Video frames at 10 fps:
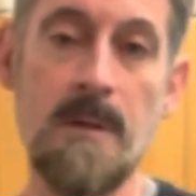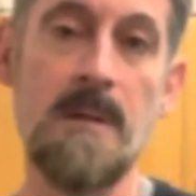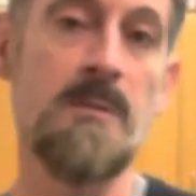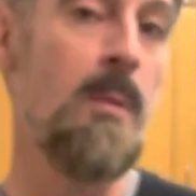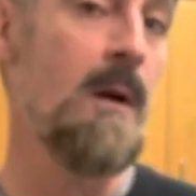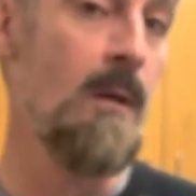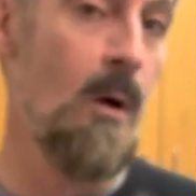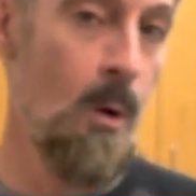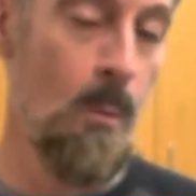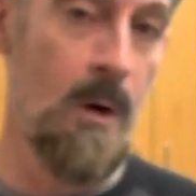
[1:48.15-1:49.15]
and as part of the
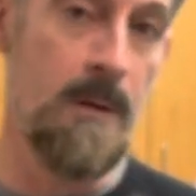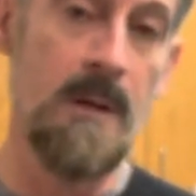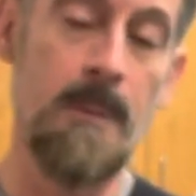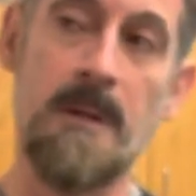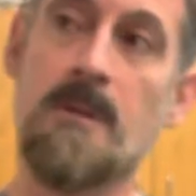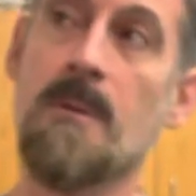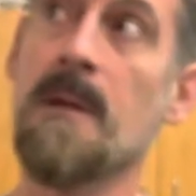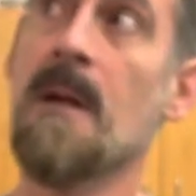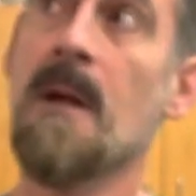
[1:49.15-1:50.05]
homework, you're going to be doing